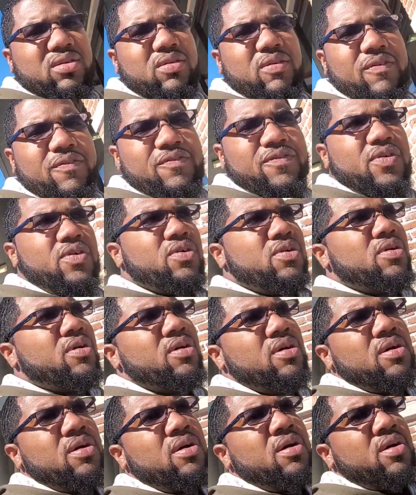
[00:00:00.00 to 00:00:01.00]
on a full
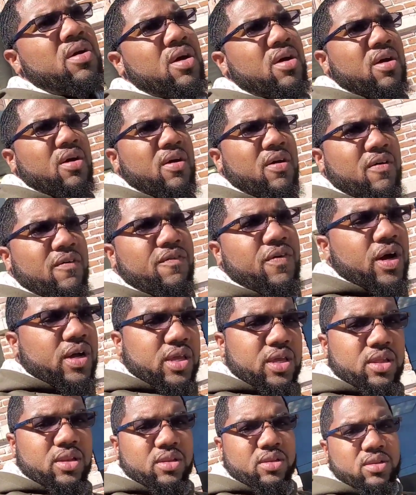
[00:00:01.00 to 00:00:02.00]

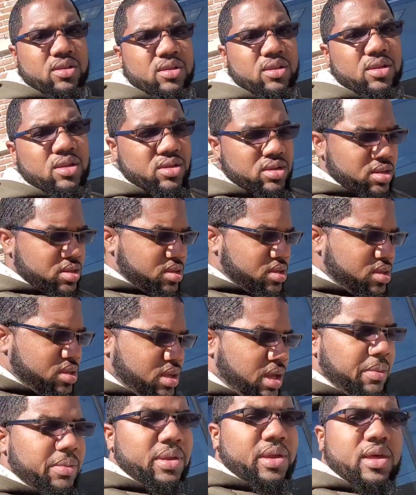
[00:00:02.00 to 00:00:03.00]
fucking,
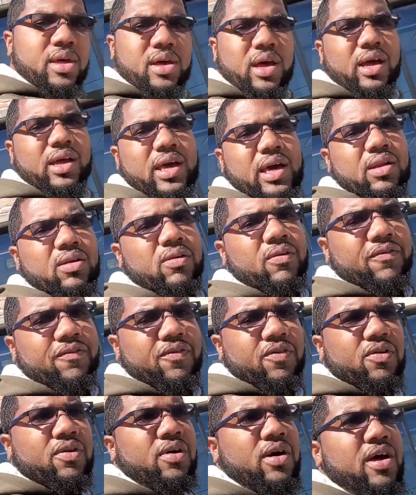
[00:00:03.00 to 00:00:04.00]
I mean, I got on a
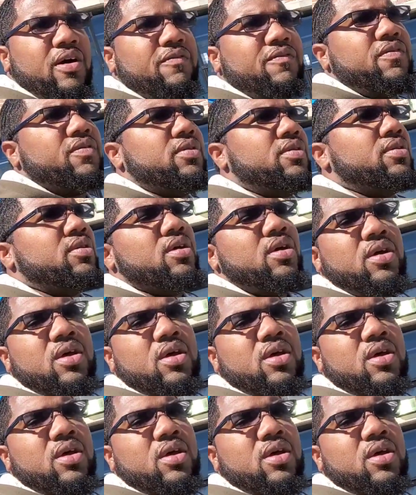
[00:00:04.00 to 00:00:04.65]
full effing